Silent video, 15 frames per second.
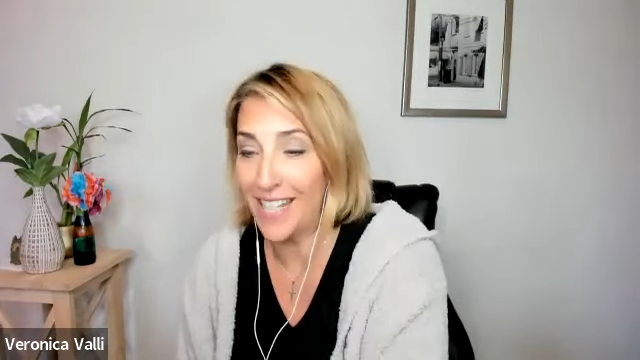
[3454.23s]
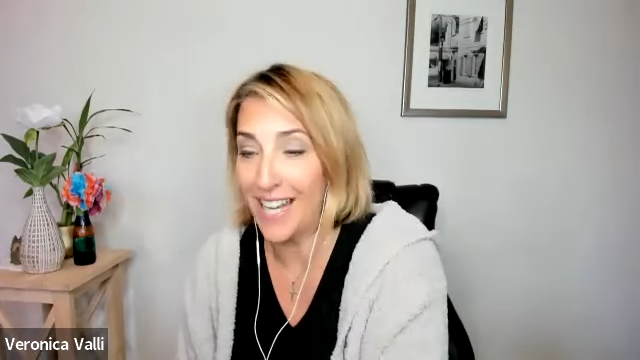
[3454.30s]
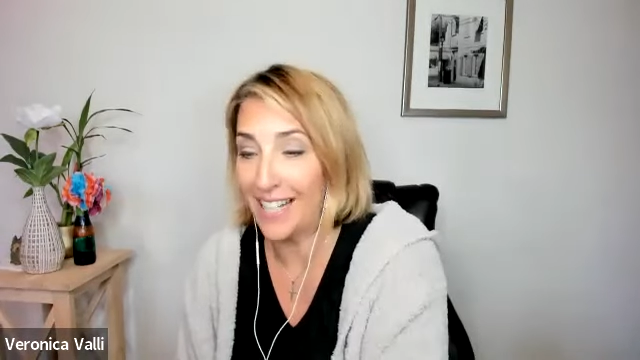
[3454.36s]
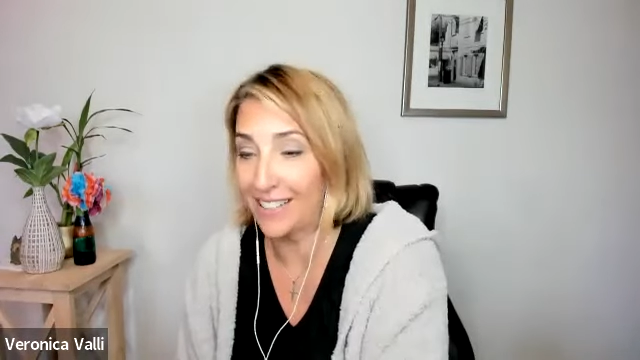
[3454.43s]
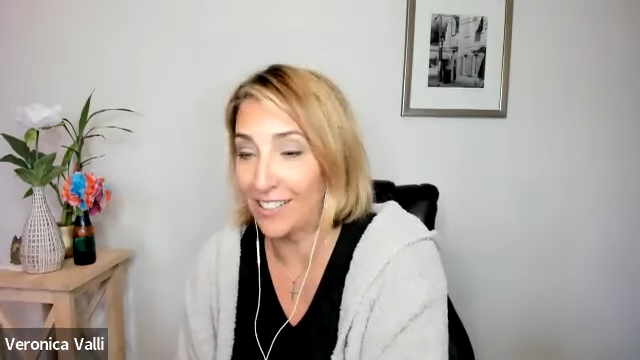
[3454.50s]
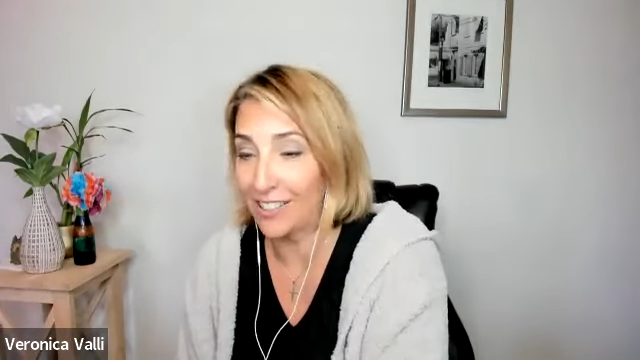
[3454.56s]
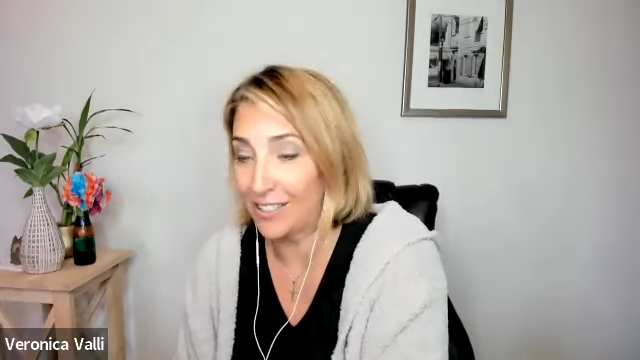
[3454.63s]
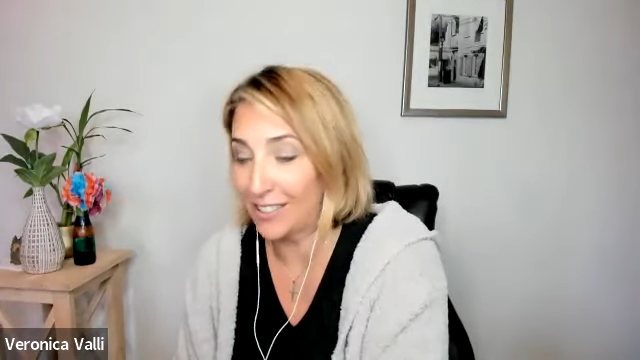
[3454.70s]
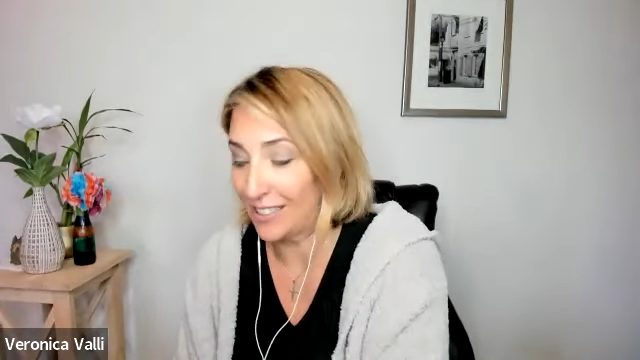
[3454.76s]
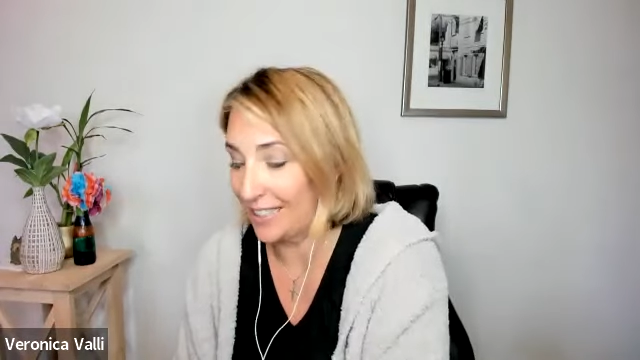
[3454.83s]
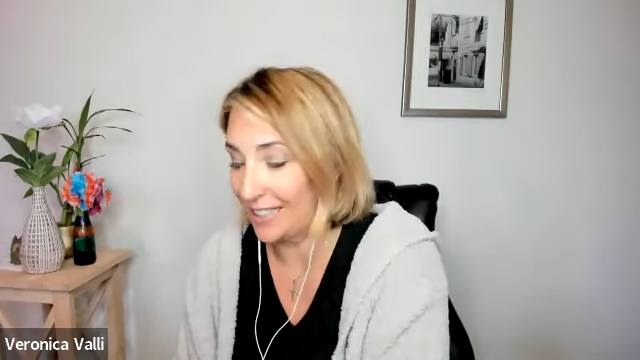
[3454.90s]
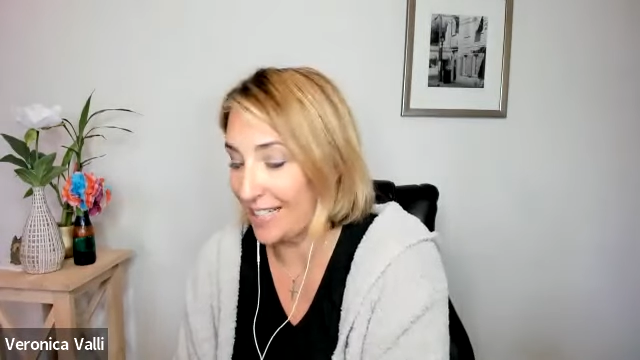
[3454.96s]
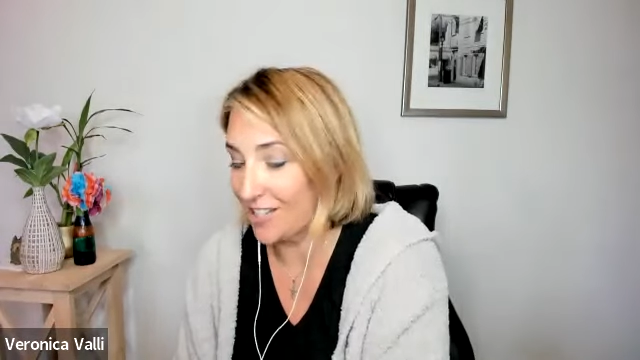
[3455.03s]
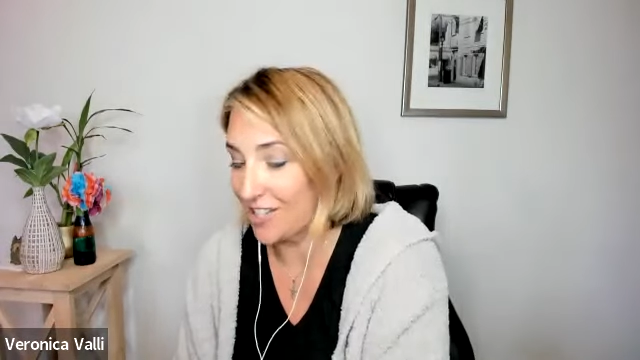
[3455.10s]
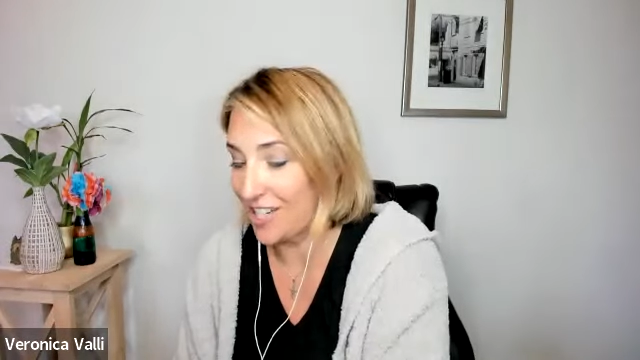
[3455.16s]
technical
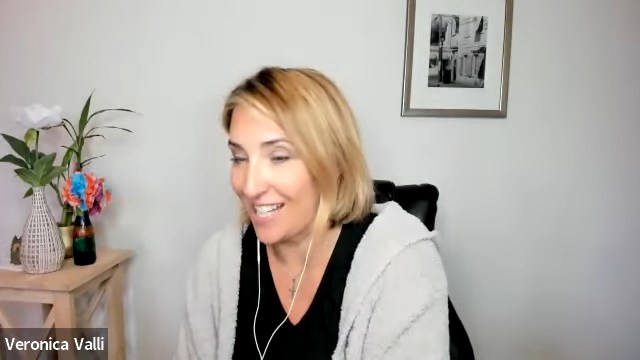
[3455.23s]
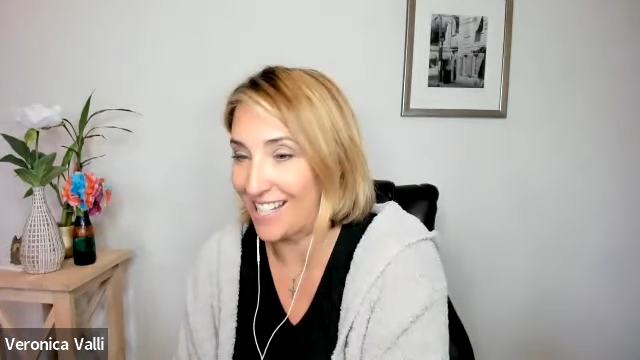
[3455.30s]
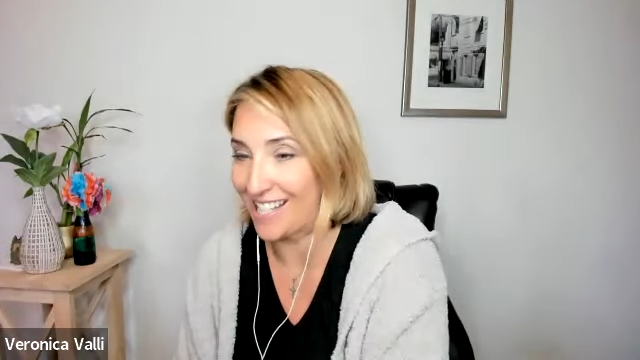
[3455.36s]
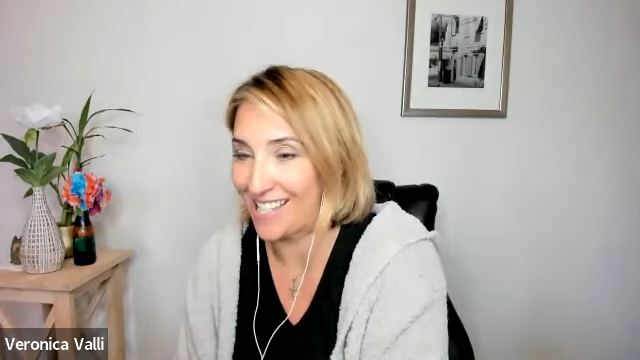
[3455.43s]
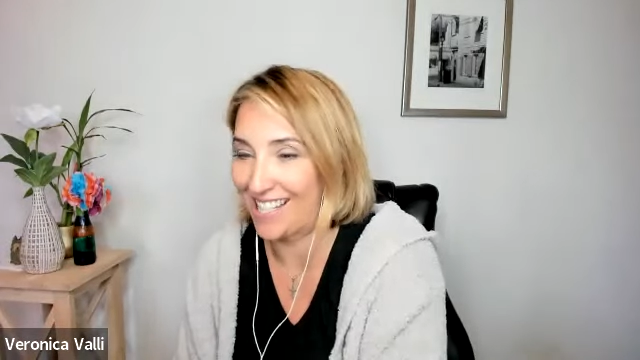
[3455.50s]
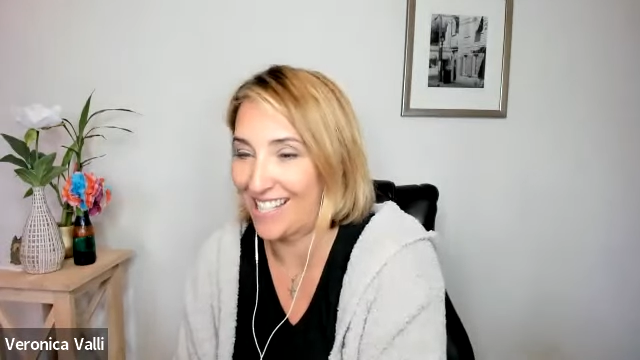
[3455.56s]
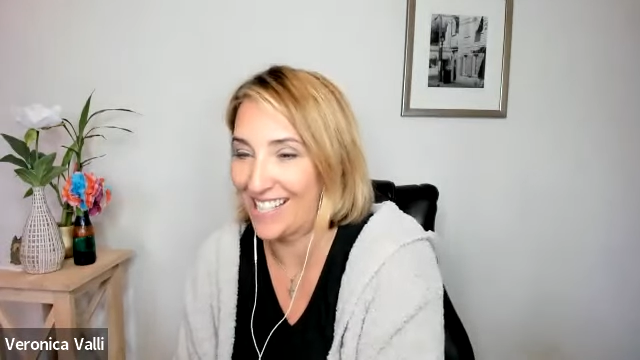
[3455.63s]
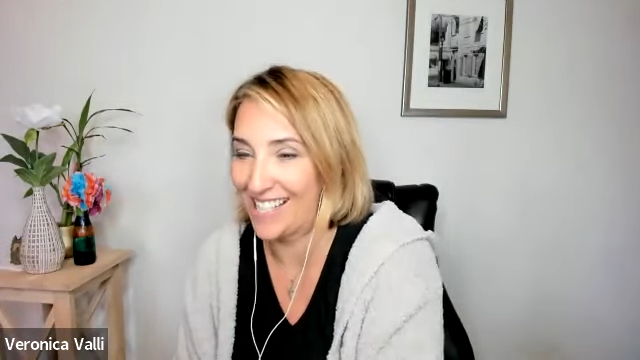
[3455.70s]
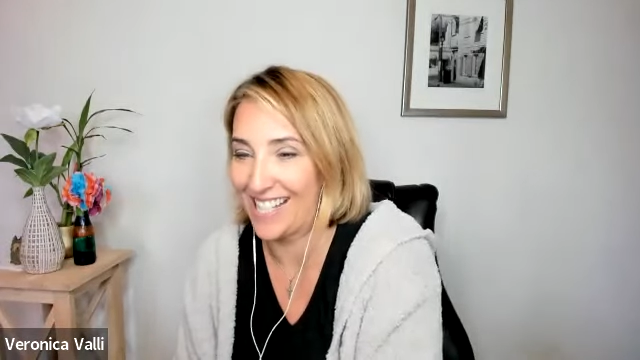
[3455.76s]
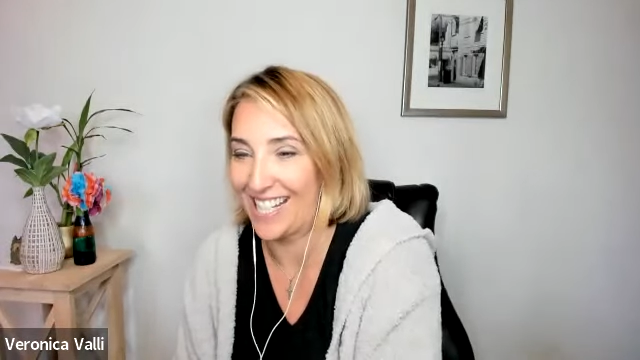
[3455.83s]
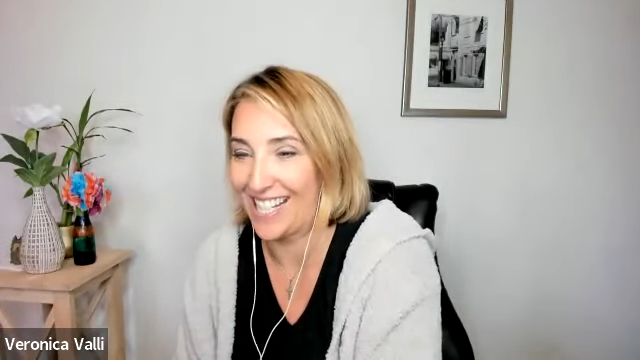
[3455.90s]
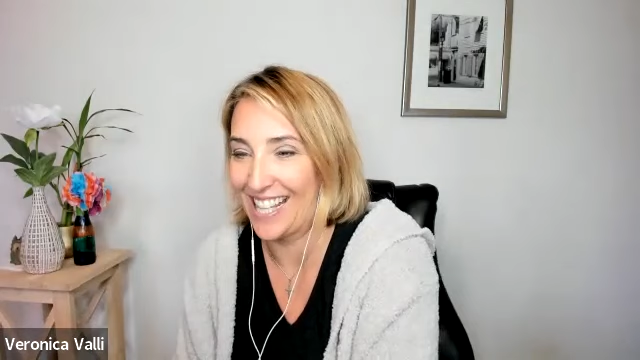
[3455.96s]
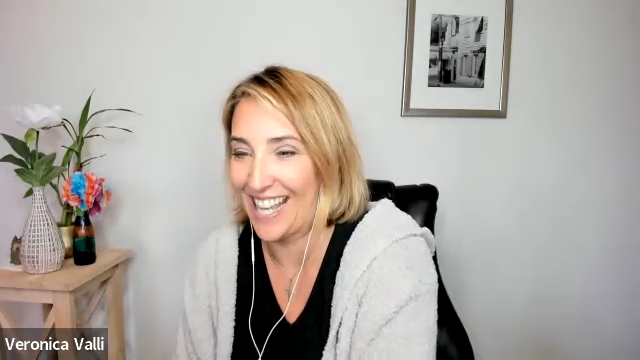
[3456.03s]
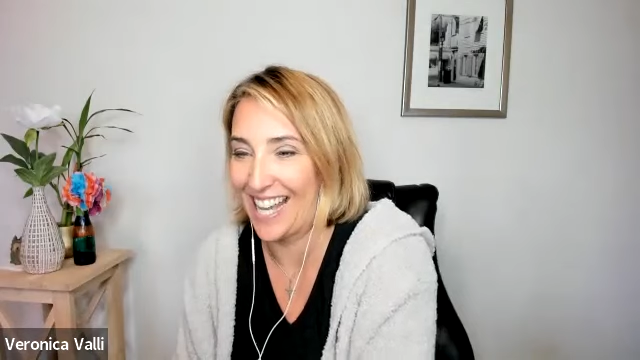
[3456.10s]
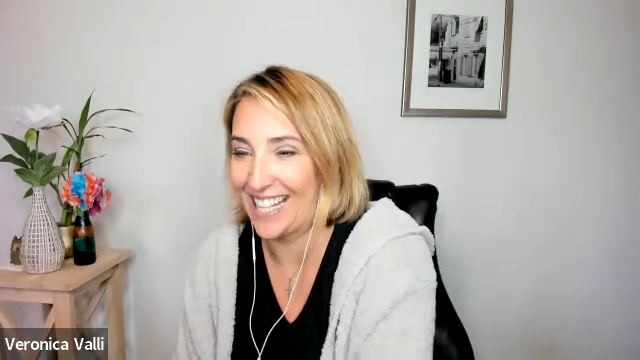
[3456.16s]
glitches.
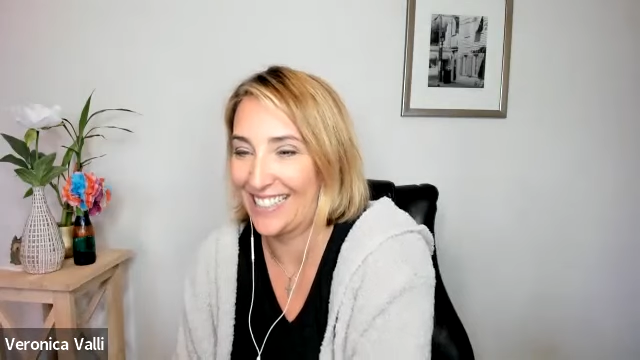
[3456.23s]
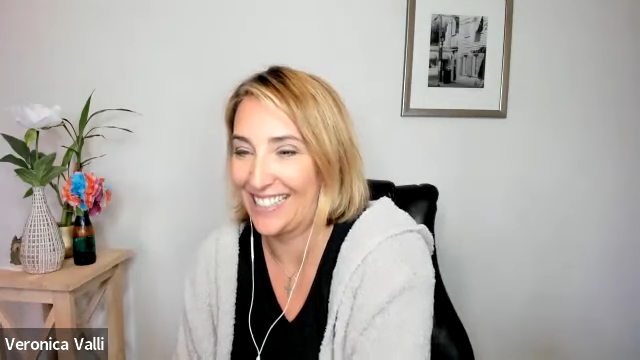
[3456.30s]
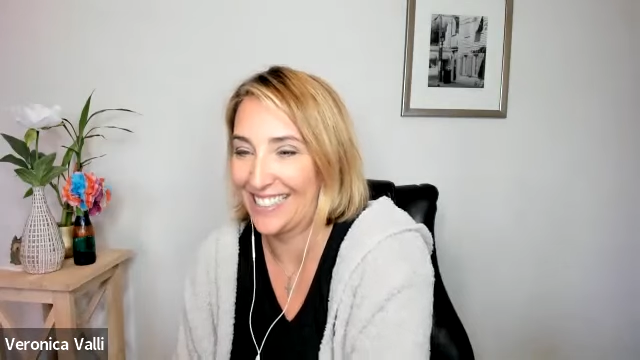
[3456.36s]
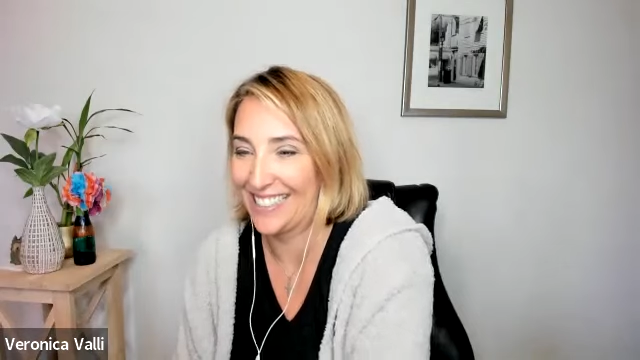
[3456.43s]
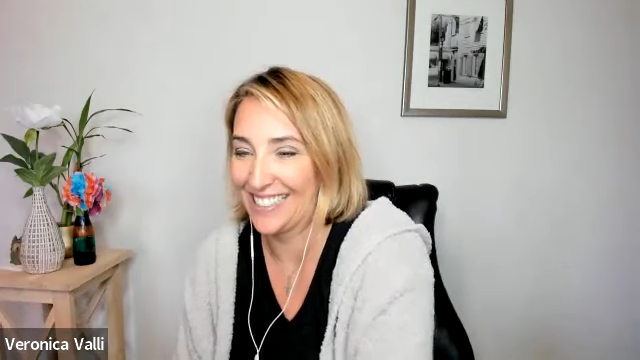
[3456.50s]
See you then.